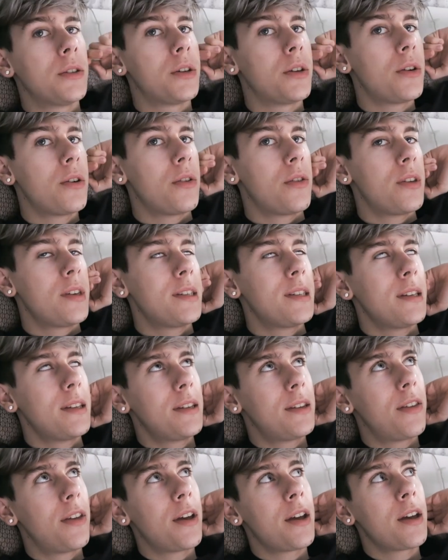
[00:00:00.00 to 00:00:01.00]
so there's
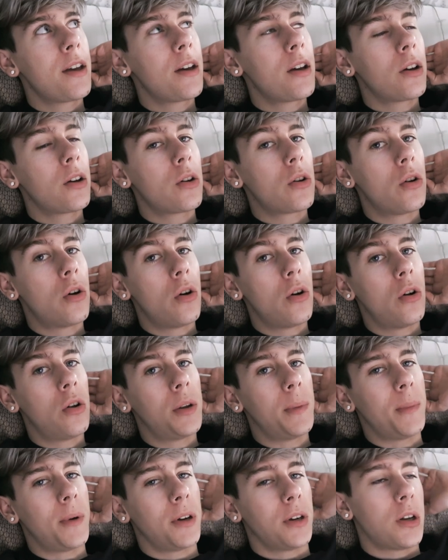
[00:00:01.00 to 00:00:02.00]
this thing
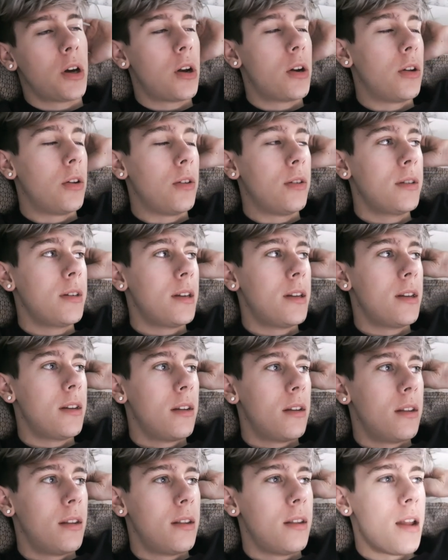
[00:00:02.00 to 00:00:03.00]
called McDonald's
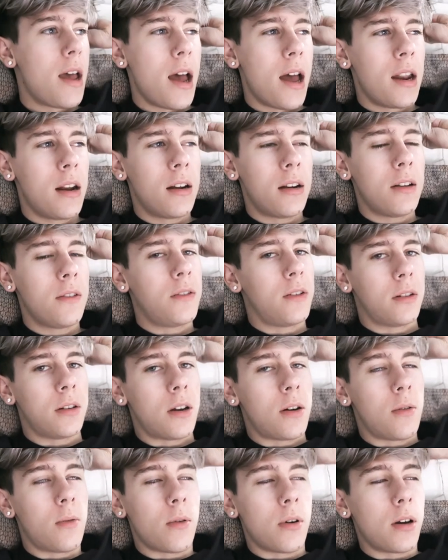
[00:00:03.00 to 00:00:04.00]
and I don't know if you'll
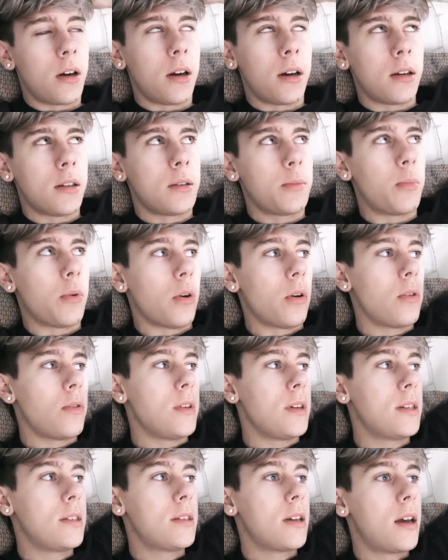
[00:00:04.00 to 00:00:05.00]
know what it is, but
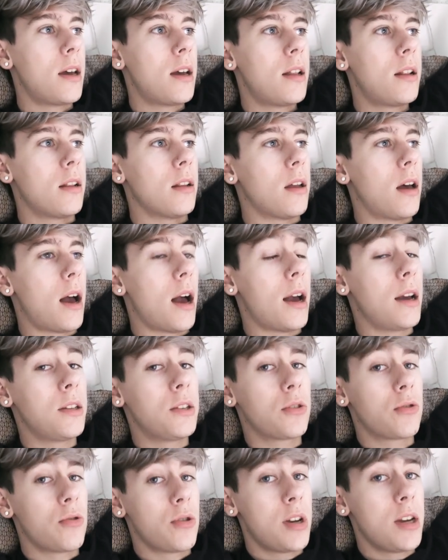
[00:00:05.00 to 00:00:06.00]
they sell
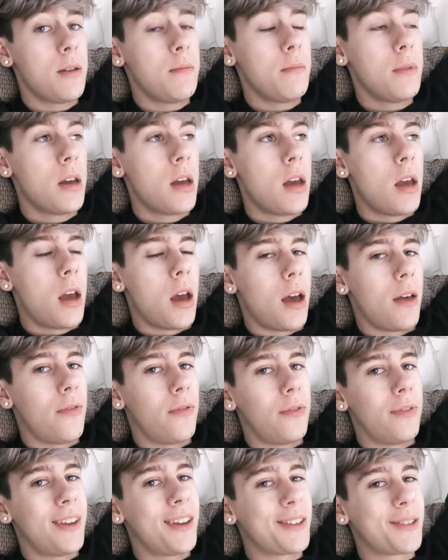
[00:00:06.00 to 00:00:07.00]
ice cream,
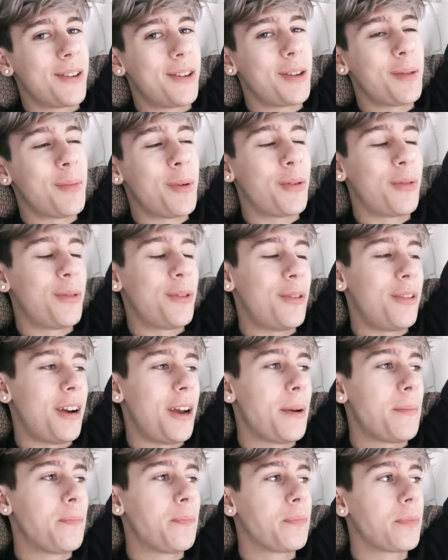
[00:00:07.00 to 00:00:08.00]
and that's called the
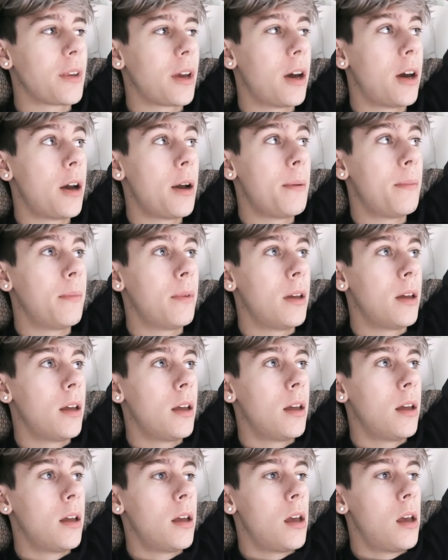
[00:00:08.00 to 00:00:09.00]
McFlurry. Um,
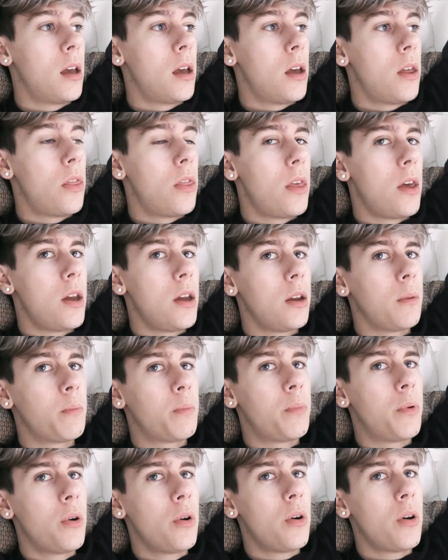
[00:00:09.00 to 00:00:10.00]
they
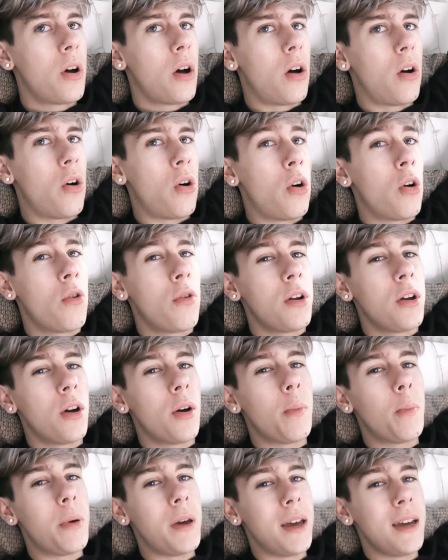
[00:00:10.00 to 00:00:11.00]
put
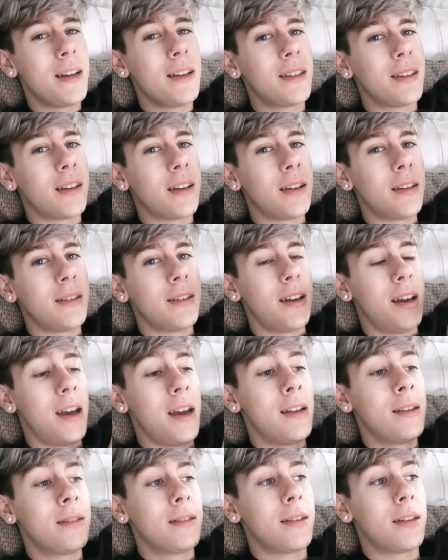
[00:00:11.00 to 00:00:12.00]
Oreo pieces
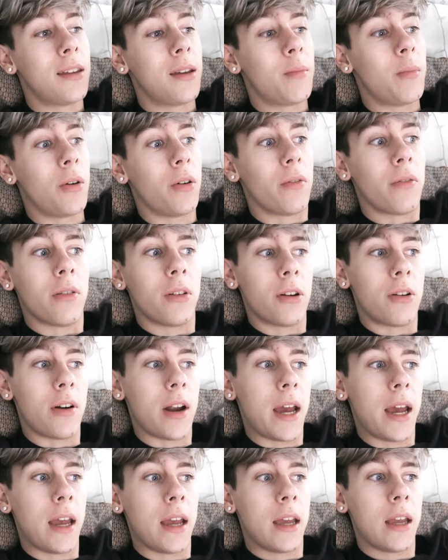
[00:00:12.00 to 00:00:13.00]
into the
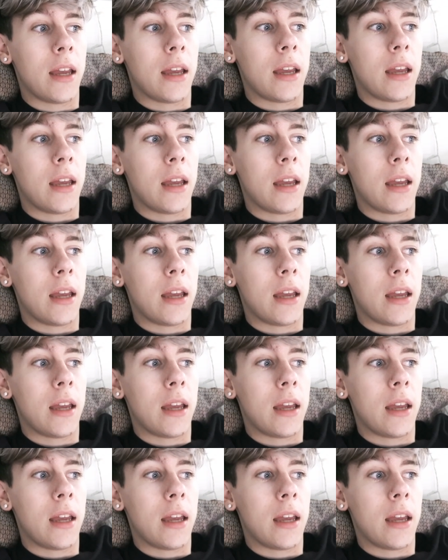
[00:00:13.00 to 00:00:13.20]
McFlurry,